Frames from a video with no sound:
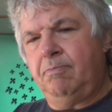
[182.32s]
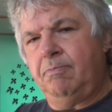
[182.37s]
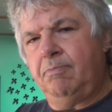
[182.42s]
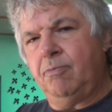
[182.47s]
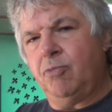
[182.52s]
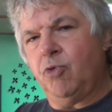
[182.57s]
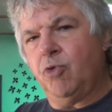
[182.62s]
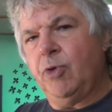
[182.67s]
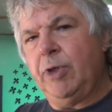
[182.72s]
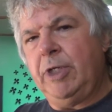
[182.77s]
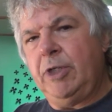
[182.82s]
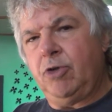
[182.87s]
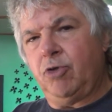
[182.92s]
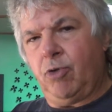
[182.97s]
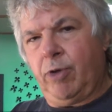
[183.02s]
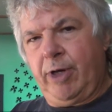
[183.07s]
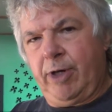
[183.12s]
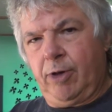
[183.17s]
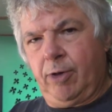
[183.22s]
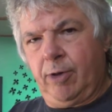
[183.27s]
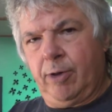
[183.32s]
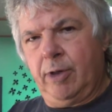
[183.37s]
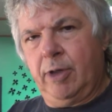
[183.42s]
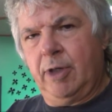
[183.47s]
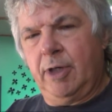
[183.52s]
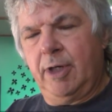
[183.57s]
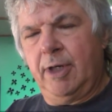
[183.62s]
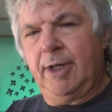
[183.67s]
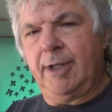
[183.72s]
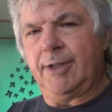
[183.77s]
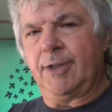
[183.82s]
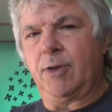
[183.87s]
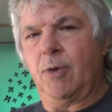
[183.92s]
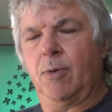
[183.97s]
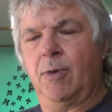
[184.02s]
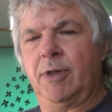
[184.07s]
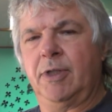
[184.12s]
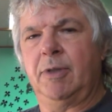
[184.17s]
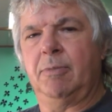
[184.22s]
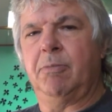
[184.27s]
pre-trigger is
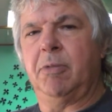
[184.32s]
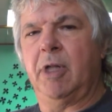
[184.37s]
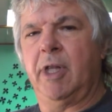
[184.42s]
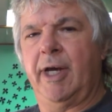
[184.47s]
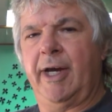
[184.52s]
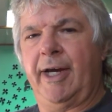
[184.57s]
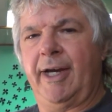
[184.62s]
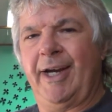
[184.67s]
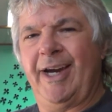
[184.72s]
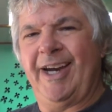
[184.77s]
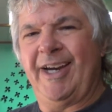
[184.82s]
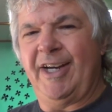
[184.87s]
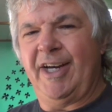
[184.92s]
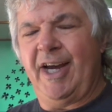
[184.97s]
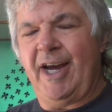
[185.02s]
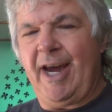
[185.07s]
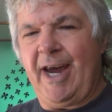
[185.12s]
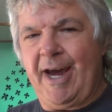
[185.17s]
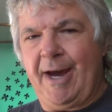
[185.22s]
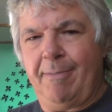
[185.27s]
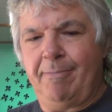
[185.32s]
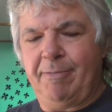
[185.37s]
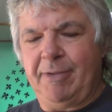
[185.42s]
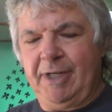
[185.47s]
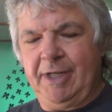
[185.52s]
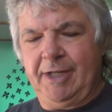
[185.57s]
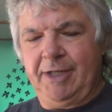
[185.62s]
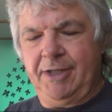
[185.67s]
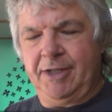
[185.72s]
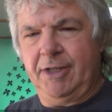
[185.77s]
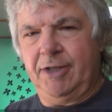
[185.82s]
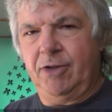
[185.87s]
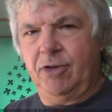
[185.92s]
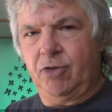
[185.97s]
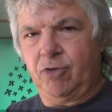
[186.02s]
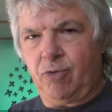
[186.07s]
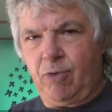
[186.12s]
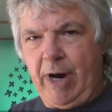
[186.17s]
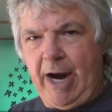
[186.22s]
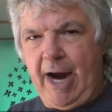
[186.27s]
going to play an ambient
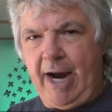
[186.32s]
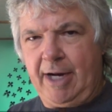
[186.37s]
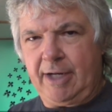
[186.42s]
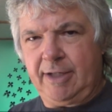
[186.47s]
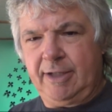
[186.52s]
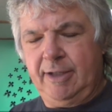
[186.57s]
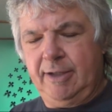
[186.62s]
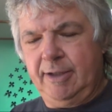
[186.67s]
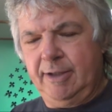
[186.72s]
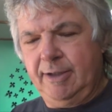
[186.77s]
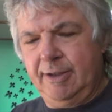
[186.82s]
track.